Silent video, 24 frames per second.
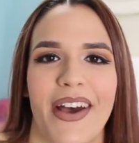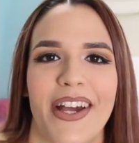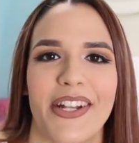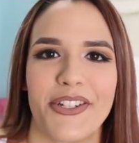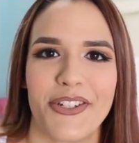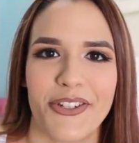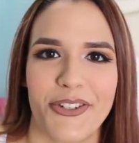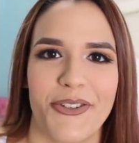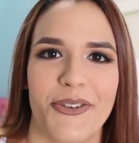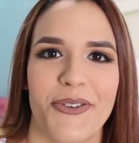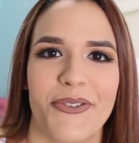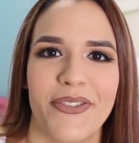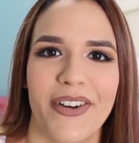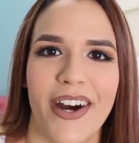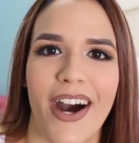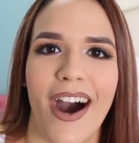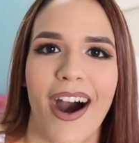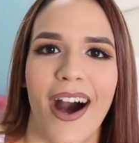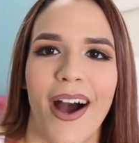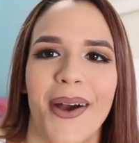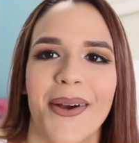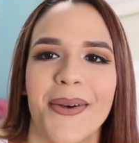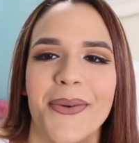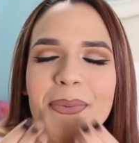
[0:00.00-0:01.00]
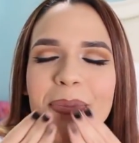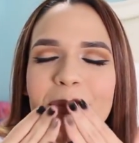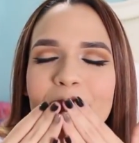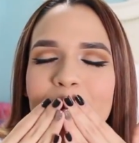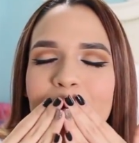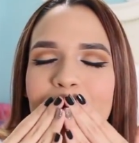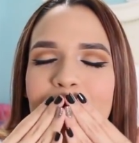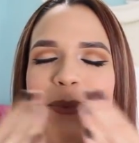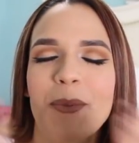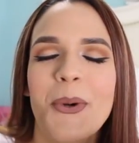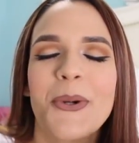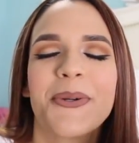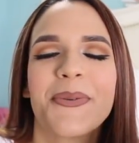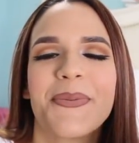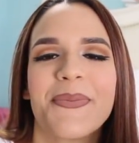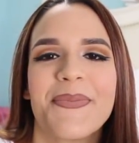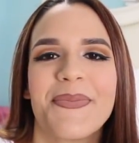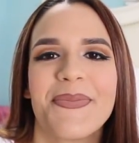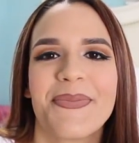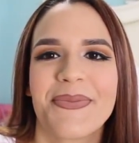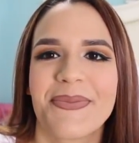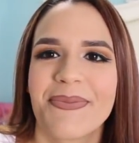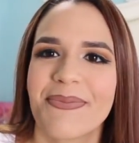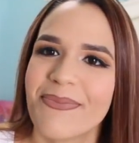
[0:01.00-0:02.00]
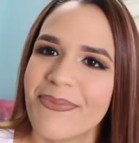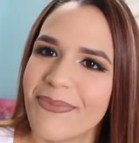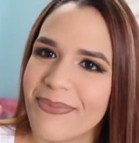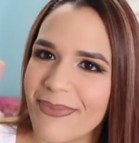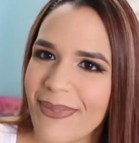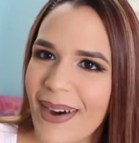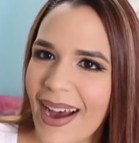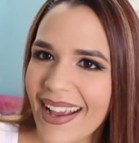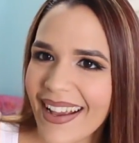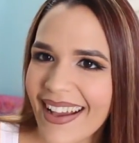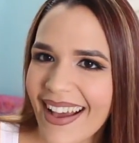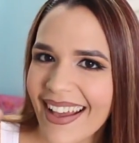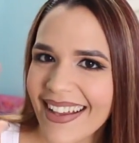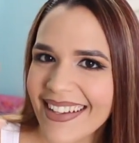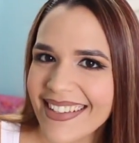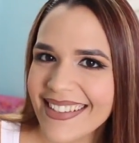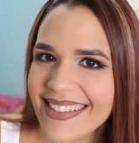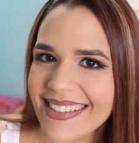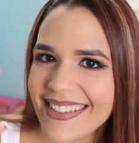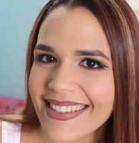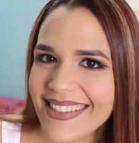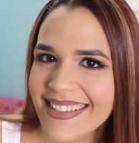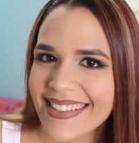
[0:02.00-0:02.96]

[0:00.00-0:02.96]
Fashion Nova haul. Bye guys.